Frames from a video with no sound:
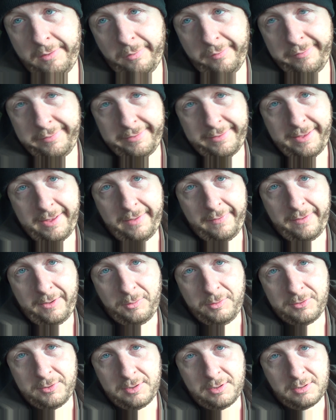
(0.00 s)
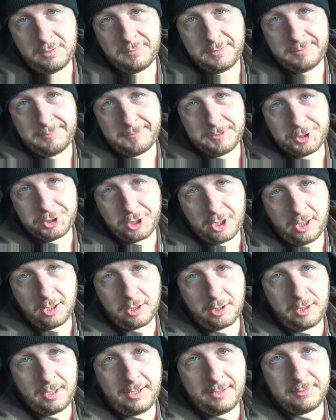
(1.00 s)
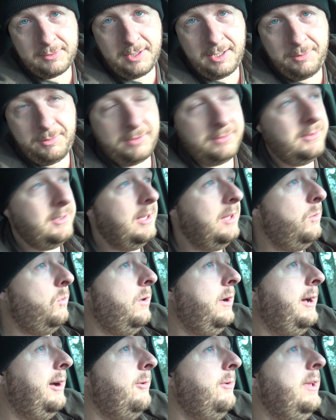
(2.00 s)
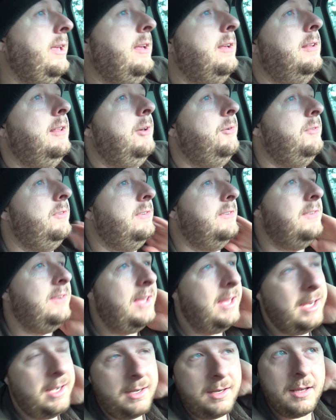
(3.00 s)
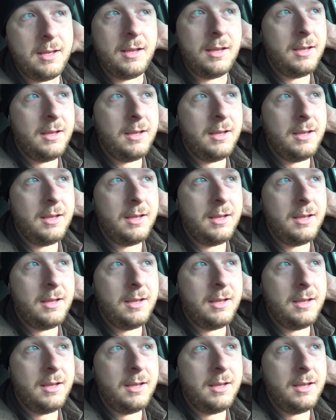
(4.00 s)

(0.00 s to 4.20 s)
Holy cow, that was a little bit of a shocker last night, wasn't it? Wowee, that was insane.